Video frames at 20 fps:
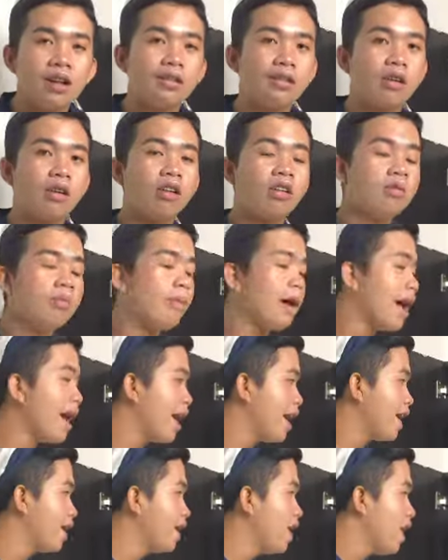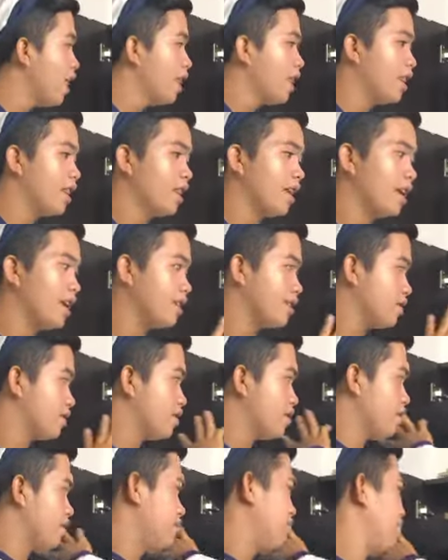are all mine. This
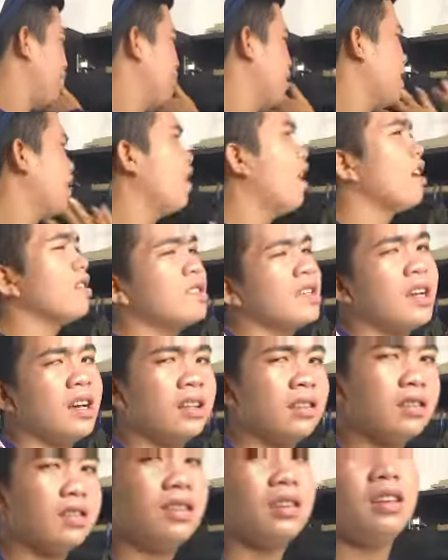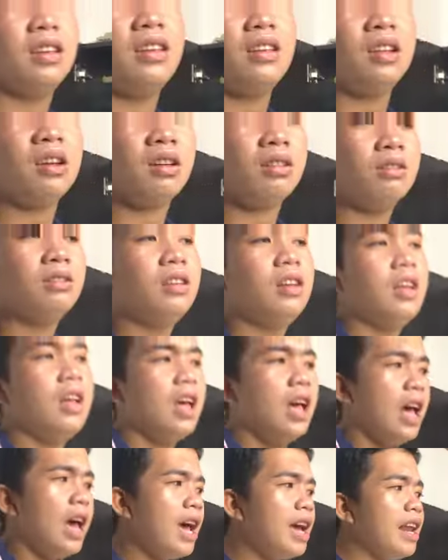closet, you know.
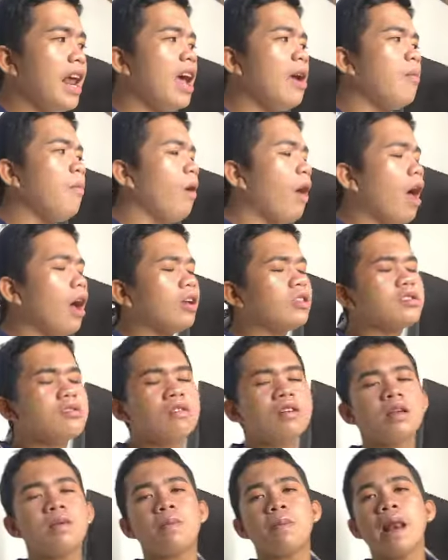And I'm actually